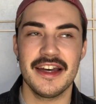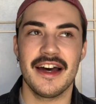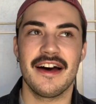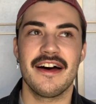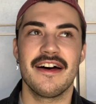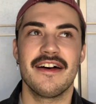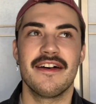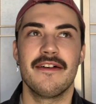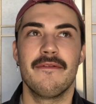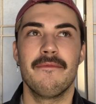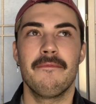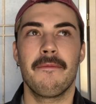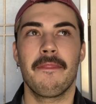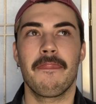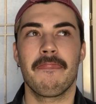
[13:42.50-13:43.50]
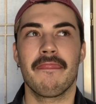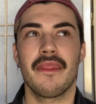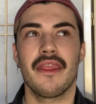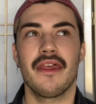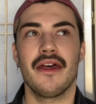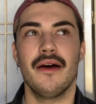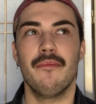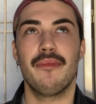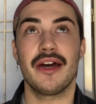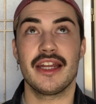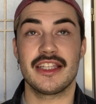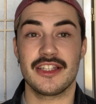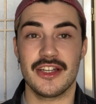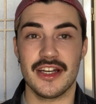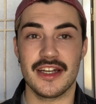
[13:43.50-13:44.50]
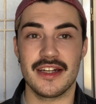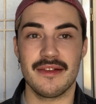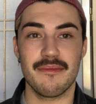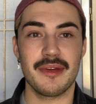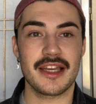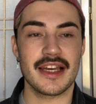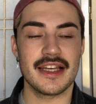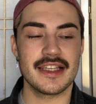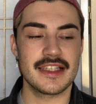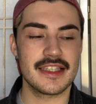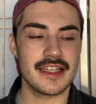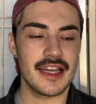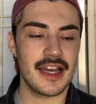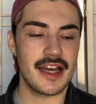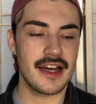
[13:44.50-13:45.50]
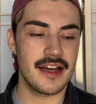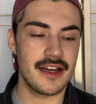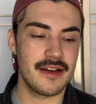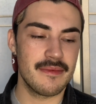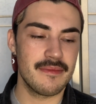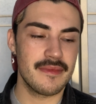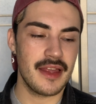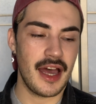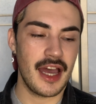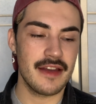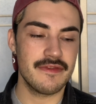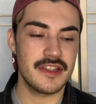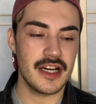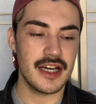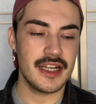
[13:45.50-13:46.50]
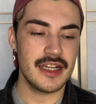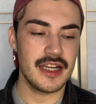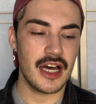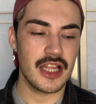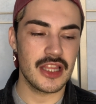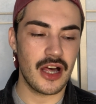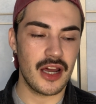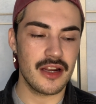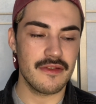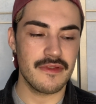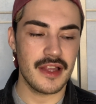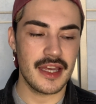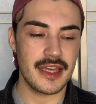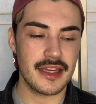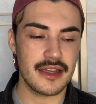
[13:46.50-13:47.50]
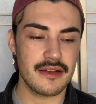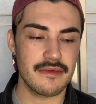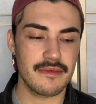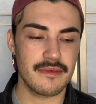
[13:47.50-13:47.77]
but it's good because I've done a lot of like